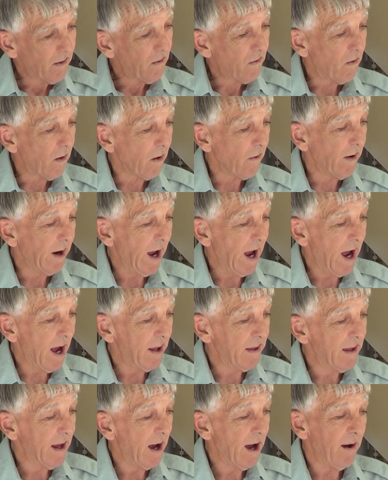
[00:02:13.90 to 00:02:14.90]
where we
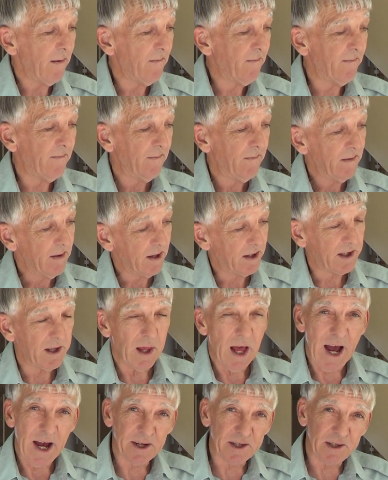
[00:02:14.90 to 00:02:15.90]
had the
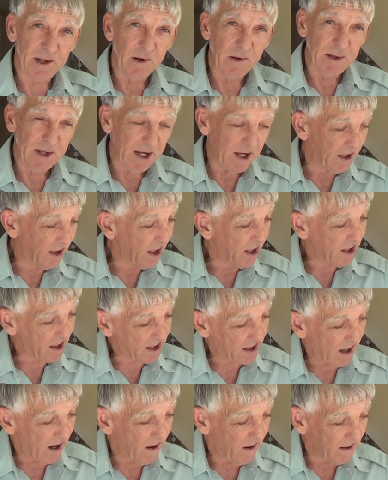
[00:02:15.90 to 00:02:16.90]
last two
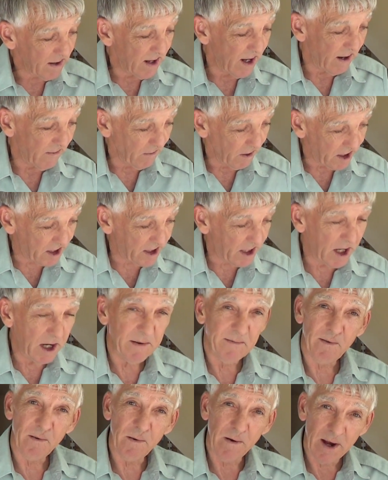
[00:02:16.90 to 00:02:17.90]
digits on the
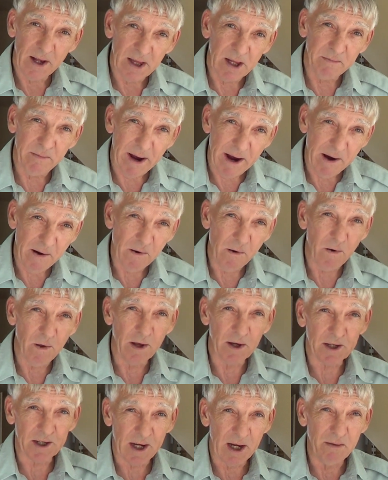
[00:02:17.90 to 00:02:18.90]
receiver and the barrel
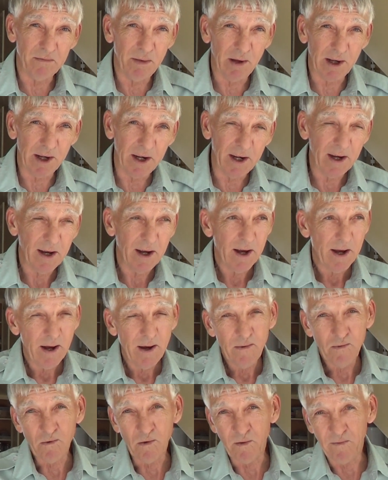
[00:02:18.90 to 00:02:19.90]
assembly
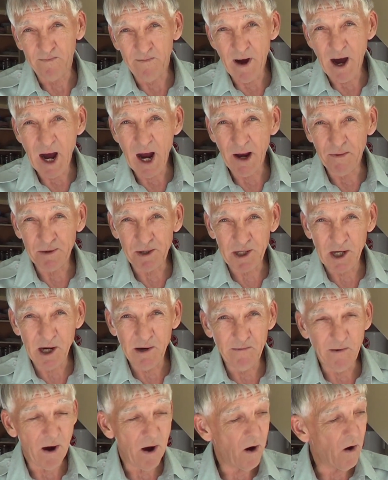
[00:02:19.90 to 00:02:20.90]
were 50,
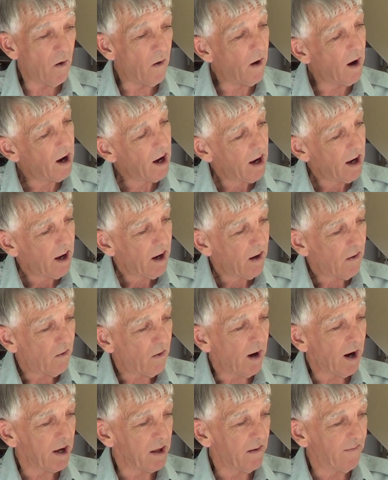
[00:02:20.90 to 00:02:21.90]
while
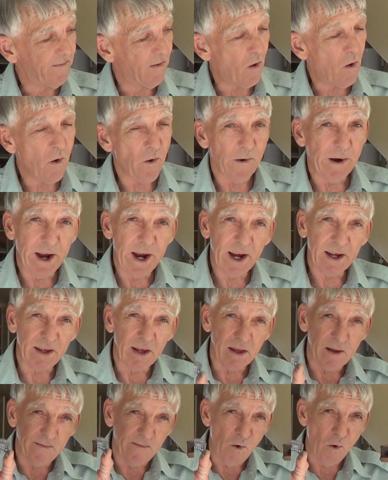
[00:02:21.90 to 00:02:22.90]
on the fore end
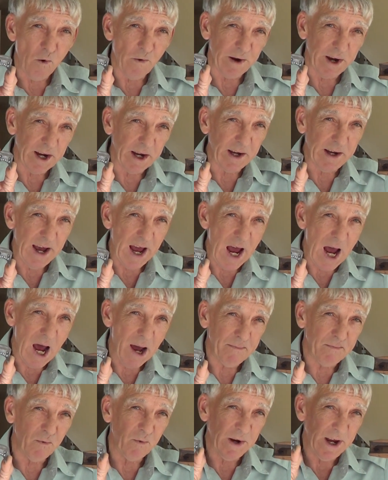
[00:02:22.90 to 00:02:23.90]
and the fore end
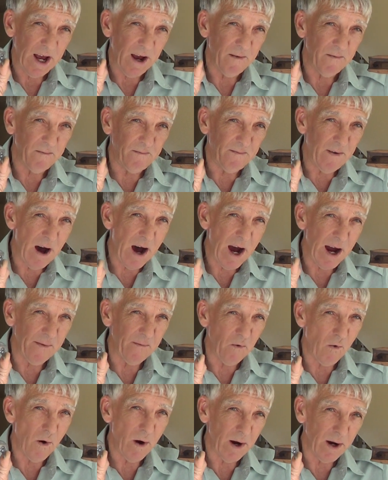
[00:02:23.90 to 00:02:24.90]
cap we have
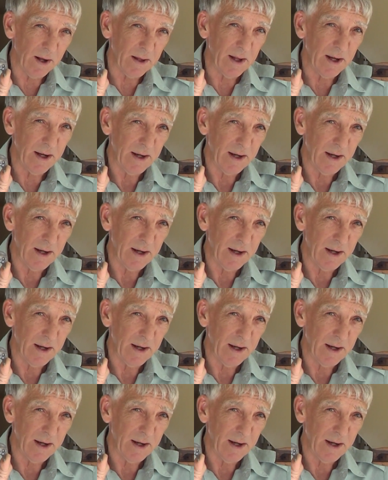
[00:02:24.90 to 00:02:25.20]
51.